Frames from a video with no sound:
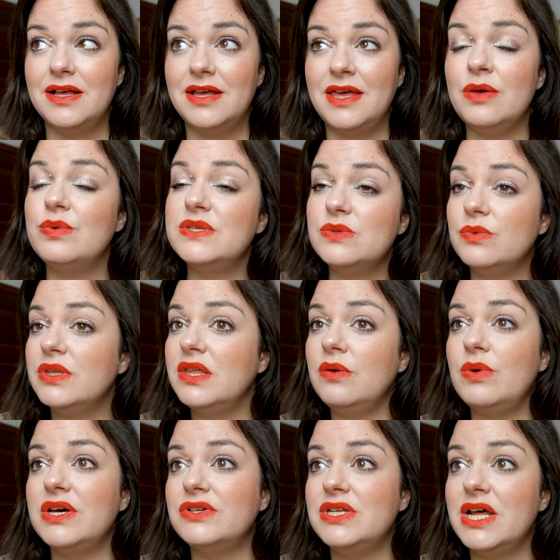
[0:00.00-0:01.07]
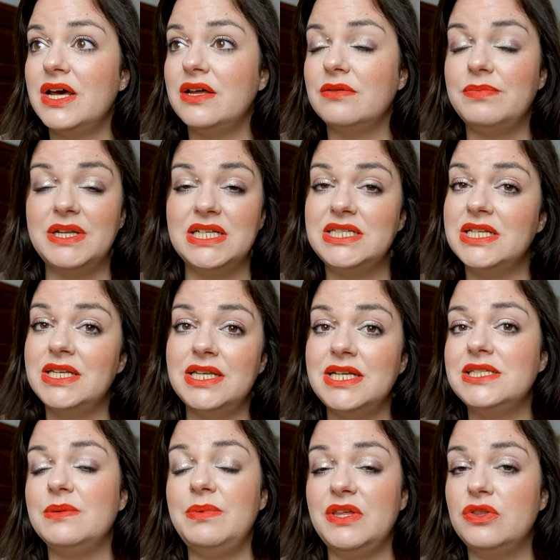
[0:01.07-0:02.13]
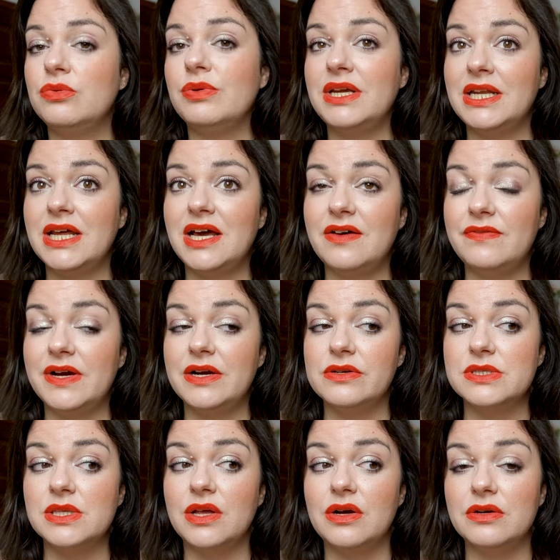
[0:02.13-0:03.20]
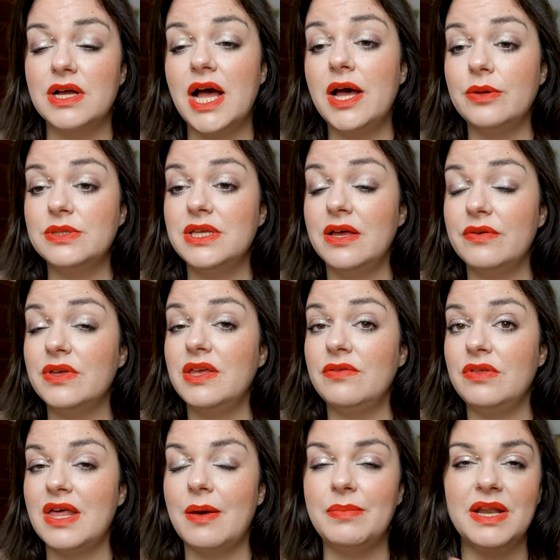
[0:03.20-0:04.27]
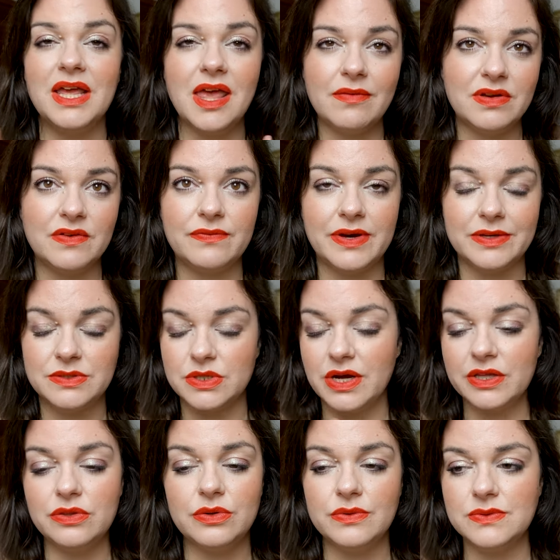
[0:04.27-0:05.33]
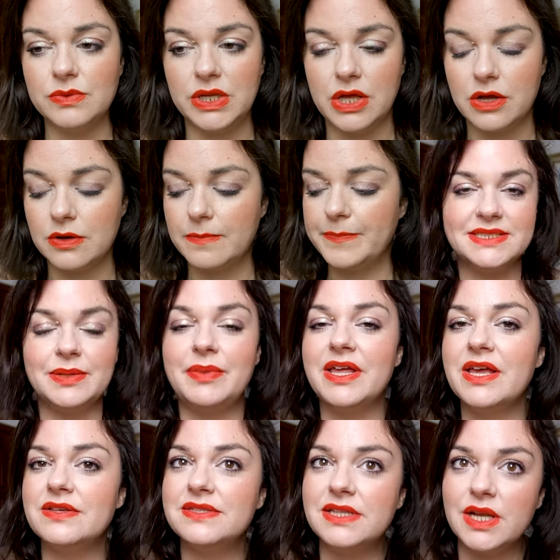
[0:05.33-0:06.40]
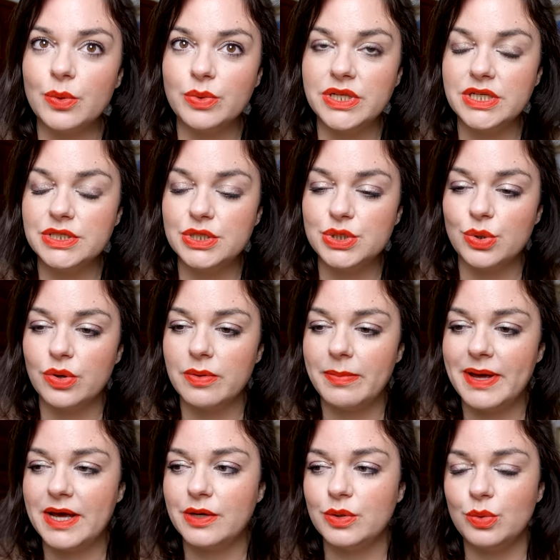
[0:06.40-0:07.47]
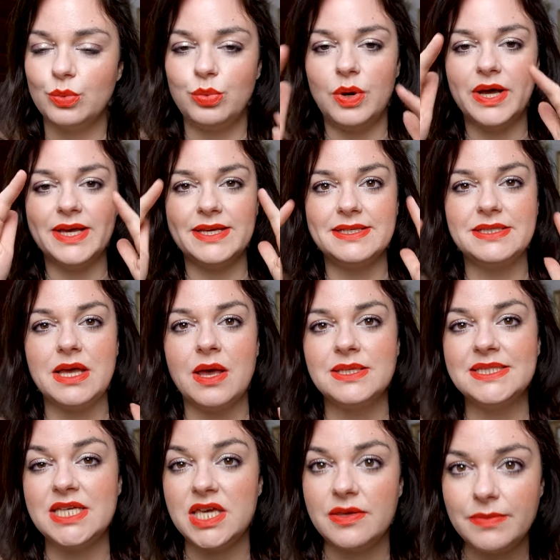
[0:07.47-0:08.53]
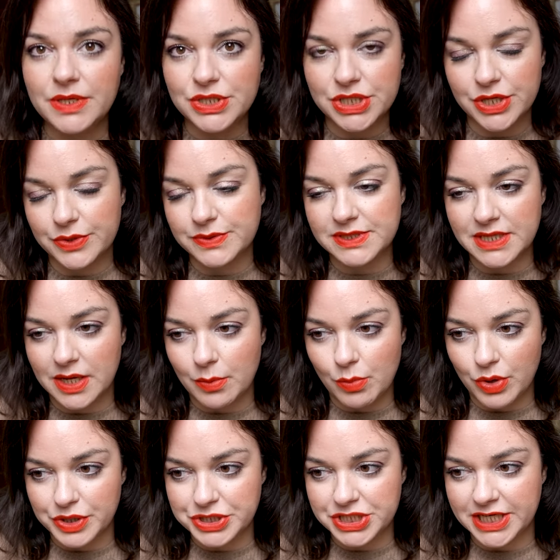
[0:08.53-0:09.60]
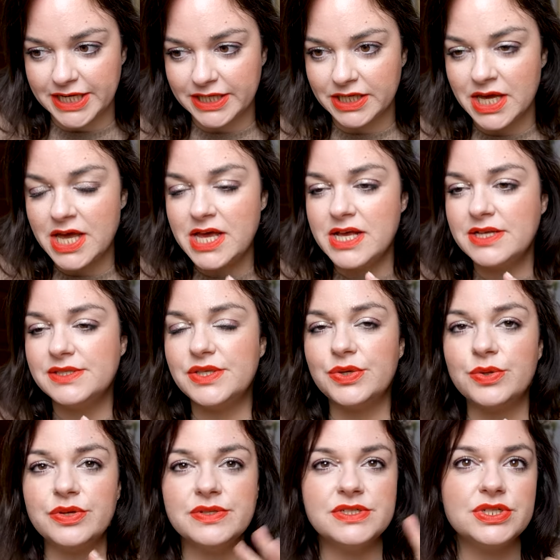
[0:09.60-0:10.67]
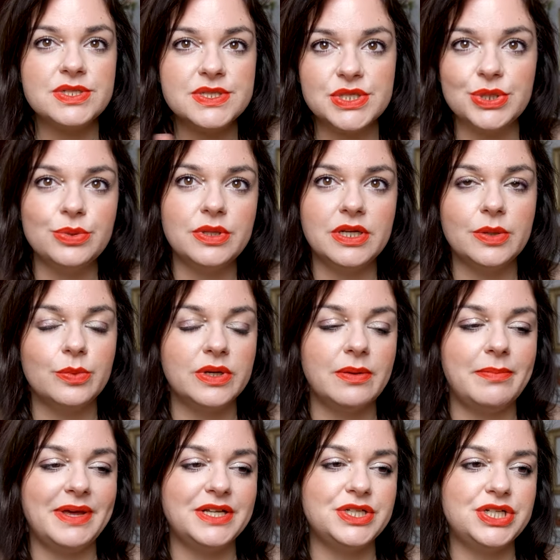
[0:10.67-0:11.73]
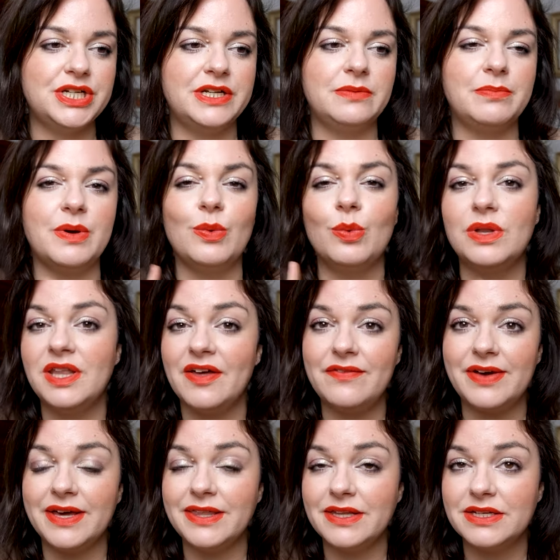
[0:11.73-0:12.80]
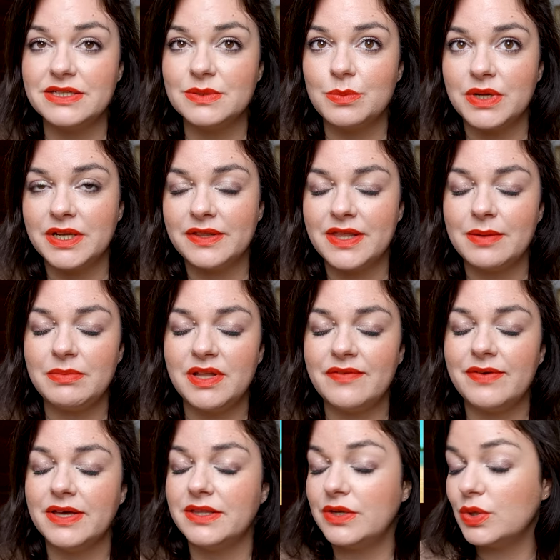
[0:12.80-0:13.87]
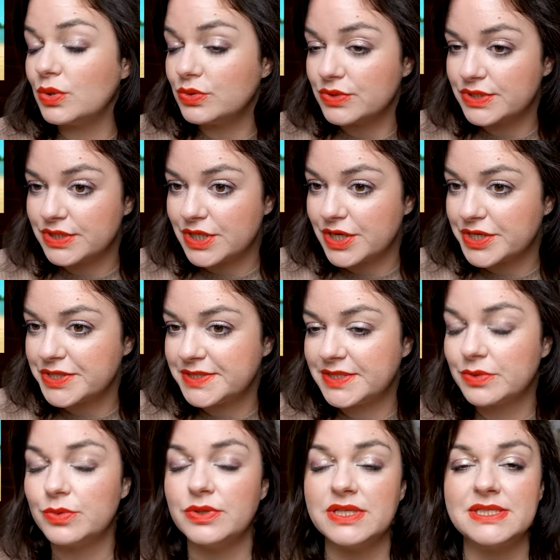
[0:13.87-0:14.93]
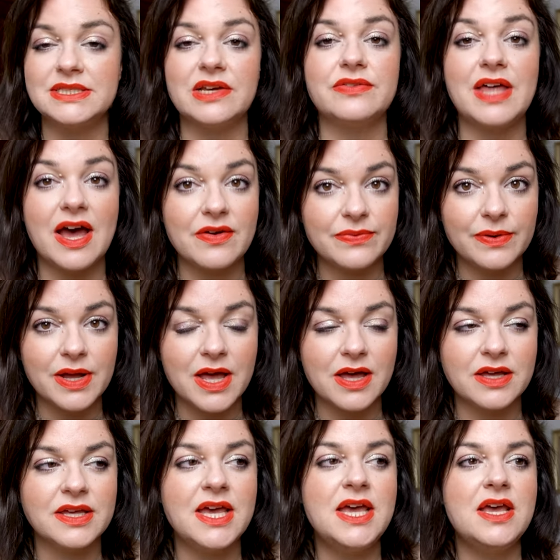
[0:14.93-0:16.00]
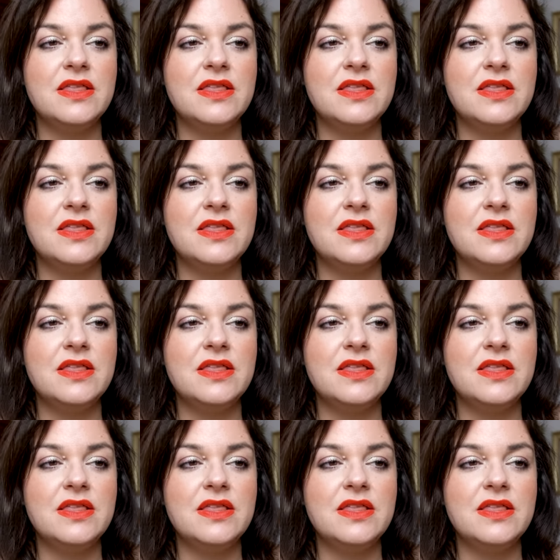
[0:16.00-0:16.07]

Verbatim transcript: It was really well done, but it didn't need to be three and a half hours long. I'll, I'll give you that. But I gave it a five star. I thought it was really good. Something else that I wanted to talk about was TV shows that I'm watching. So there's just two that I want to mention, but Love Island is one of them, Love Island All Stars. They're all in South Africa.